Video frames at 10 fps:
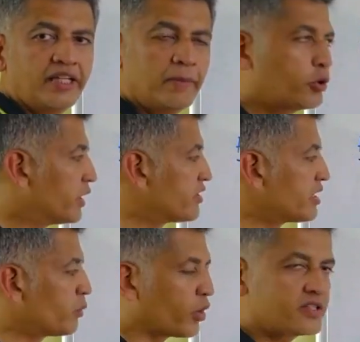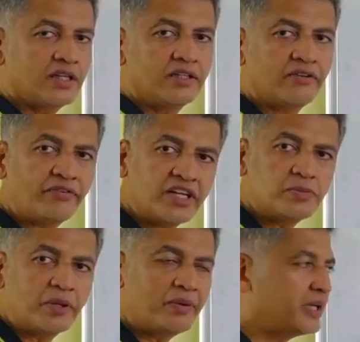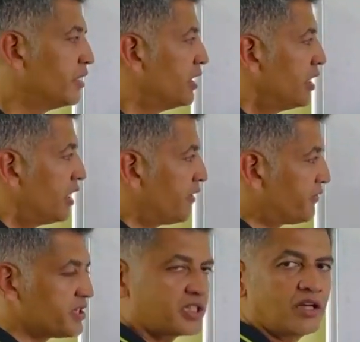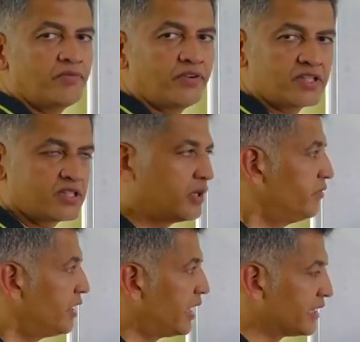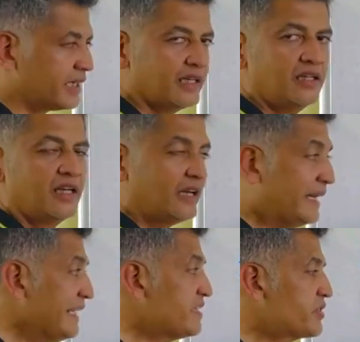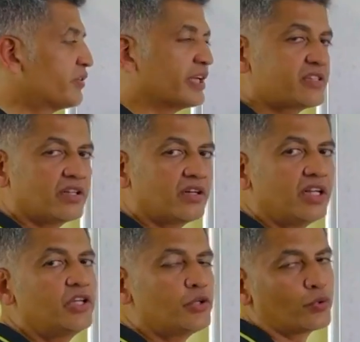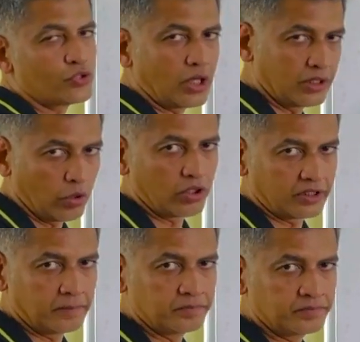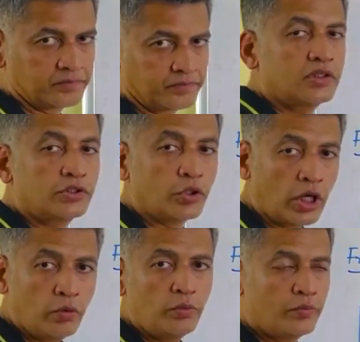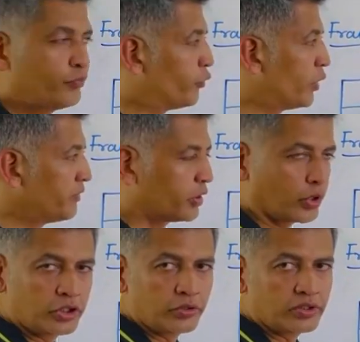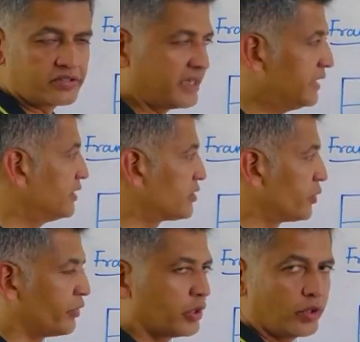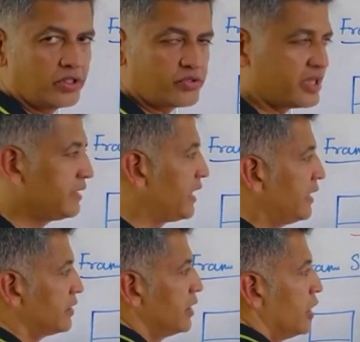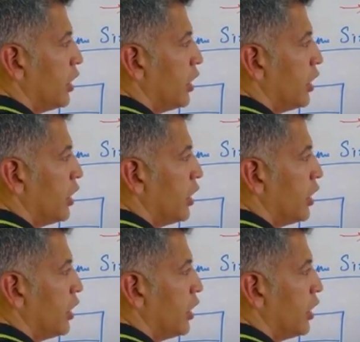Able to understand what is the difference between first come first serve and here least recently used algorithm. So now what we are going to see it. So we are going to see that